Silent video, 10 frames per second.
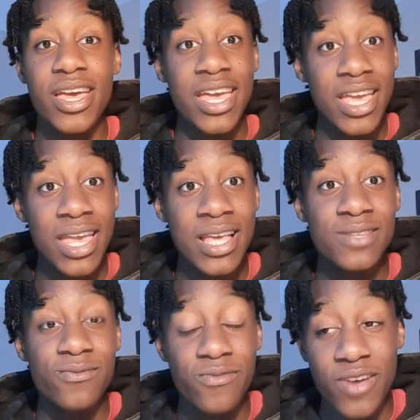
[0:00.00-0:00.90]
it
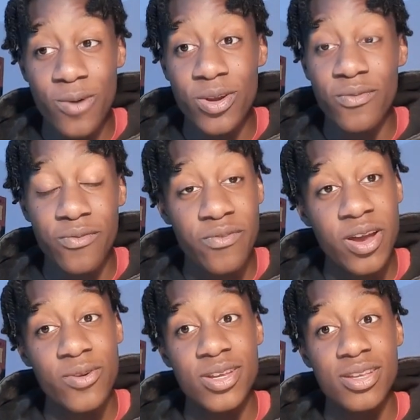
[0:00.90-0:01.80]
is very,
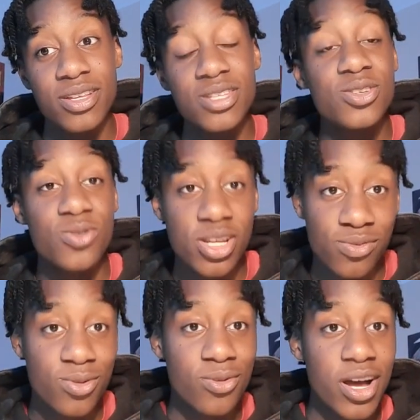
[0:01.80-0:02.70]
very
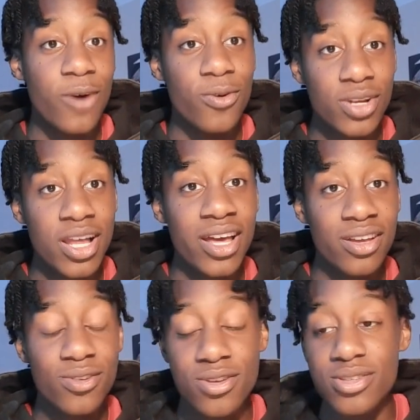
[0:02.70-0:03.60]
stressful, I won't lie,
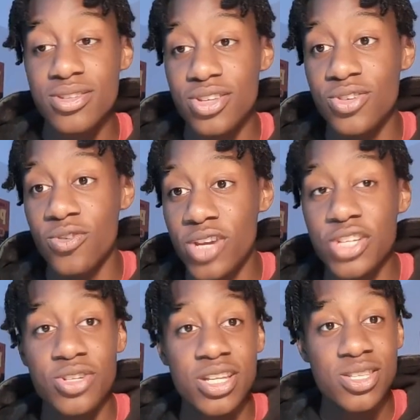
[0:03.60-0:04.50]
because you're
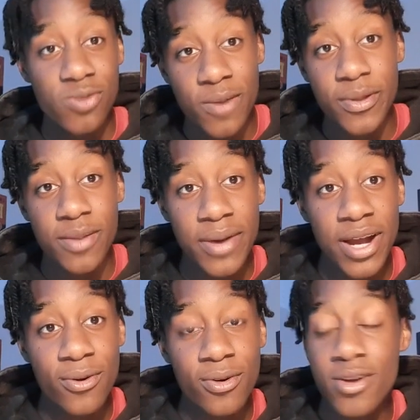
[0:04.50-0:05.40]
literally scraping the
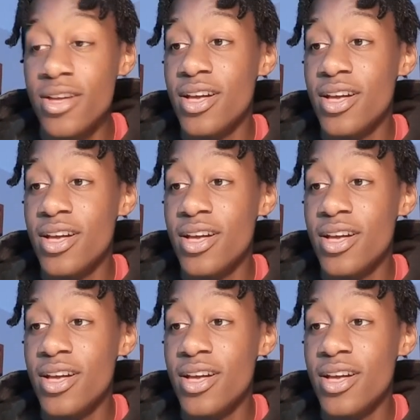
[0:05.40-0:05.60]
barrel